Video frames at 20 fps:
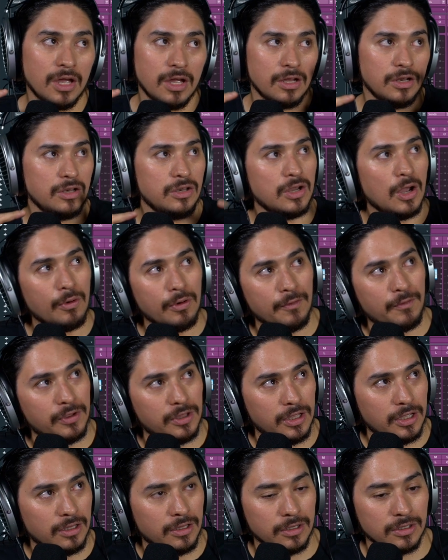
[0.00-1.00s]
No
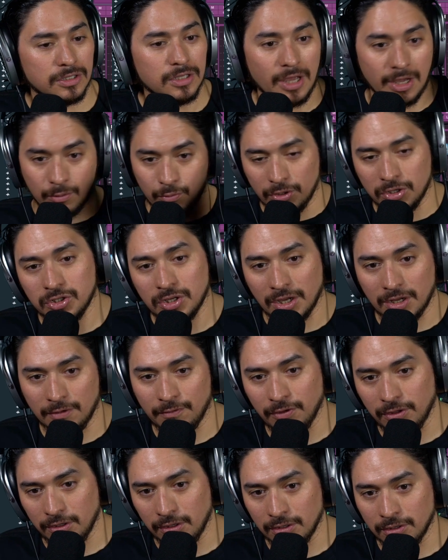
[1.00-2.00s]
affiliate links. I wish I had
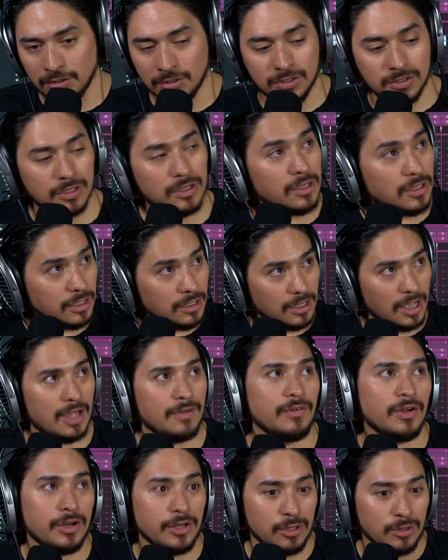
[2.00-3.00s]
affiliate links. Kiive
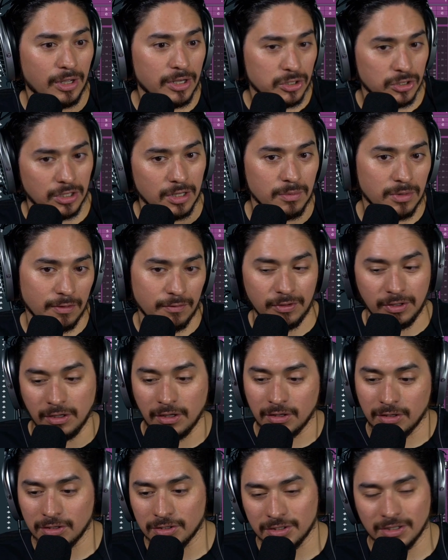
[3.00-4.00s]
Audio, you guys should give me
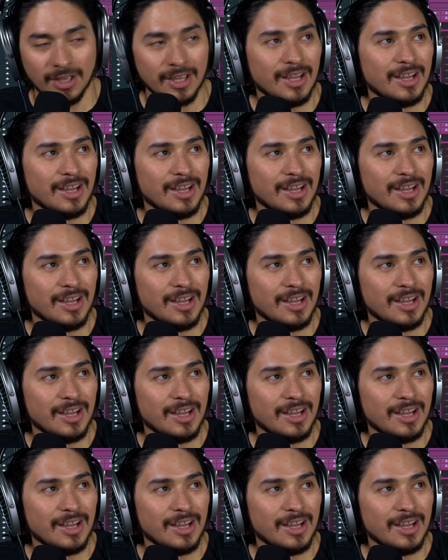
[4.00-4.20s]
affiliate links.